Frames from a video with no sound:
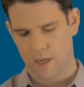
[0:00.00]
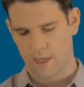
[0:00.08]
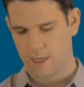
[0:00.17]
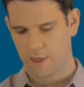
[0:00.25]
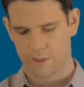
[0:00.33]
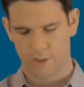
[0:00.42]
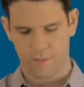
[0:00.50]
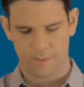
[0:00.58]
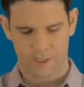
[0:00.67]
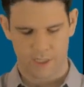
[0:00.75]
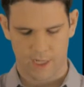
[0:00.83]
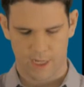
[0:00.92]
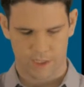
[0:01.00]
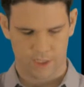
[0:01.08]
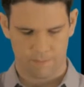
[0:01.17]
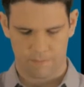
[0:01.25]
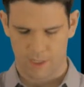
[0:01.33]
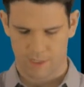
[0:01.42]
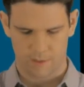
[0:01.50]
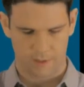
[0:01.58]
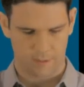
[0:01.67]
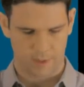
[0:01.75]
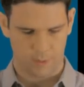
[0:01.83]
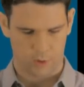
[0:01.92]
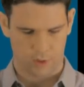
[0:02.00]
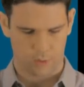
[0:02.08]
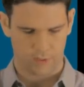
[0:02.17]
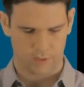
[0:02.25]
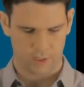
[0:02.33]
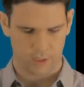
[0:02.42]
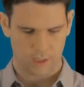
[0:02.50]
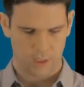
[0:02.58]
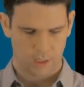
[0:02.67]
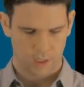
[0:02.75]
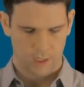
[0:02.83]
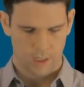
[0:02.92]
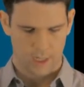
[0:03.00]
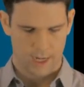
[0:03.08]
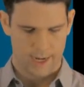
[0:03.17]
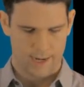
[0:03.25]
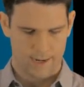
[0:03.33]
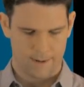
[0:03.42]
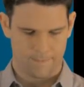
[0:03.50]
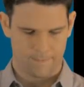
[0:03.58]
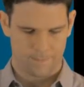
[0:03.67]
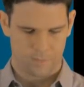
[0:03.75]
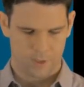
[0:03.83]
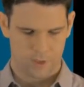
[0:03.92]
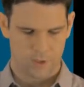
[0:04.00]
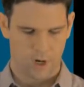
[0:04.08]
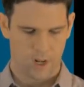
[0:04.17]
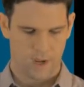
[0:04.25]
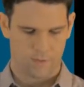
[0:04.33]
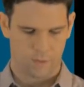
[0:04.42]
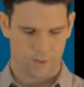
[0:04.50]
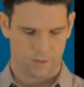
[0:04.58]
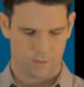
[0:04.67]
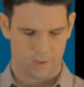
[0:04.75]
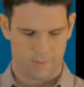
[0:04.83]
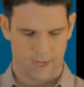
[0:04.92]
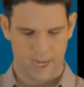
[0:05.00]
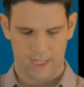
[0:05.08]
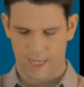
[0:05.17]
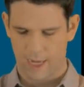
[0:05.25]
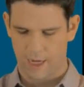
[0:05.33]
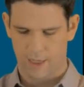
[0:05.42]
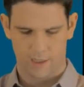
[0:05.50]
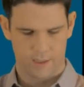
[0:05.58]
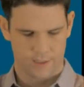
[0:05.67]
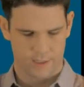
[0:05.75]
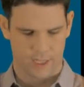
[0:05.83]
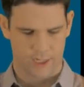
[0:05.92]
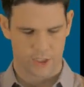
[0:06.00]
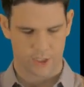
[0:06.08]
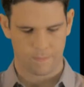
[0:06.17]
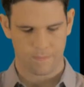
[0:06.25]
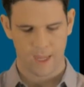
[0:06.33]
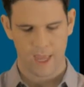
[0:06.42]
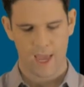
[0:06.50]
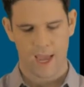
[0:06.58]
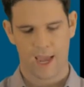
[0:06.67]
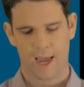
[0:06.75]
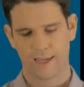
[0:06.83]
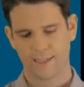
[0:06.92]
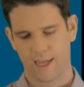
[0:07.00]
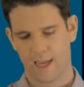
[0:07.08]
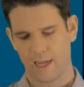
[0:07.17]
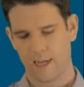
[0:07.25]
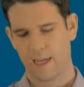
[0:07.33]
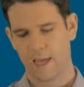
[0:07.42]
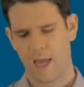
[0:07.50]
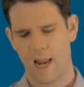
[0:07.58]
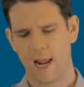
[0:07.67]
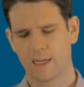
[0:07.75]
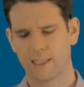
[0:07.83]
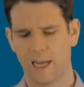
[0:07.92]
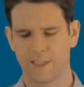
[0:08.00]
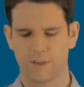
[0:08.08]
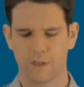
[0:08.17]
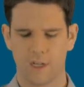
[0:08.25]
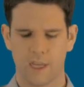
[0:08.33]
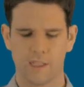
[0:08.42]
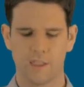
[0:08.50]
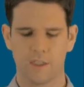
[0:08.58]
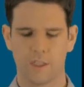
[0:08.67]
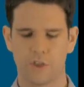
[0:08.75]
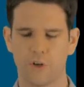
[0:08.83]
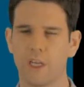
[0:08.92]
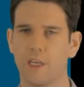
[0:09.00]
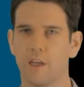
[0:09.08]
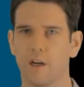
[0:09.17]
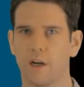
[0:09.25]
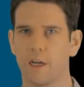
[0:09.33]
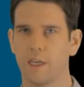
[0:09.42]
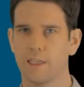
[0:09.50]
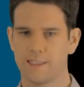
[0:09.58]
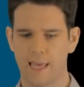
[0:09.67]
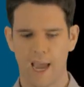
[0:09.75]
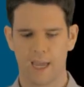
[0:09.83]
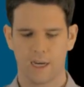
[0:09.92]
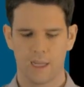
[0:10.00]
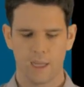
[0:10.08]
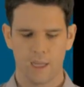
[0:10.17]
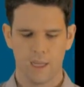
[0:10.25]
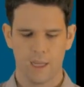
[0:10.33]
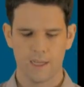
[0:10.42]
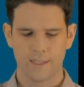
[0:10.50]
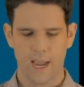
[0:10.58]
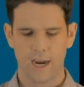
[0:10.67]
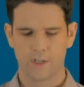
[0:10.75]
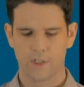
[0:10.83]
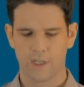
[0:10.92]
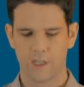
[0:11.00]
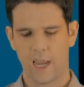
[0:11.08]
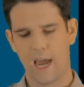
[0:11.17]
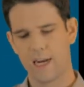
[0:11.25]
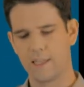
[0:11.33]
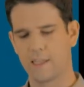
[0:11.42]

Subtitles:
here. So I'm just going to actually make this a little bit more equivalent. Start off with my li selection, has a, and add class. And the trick here is that it's actually adding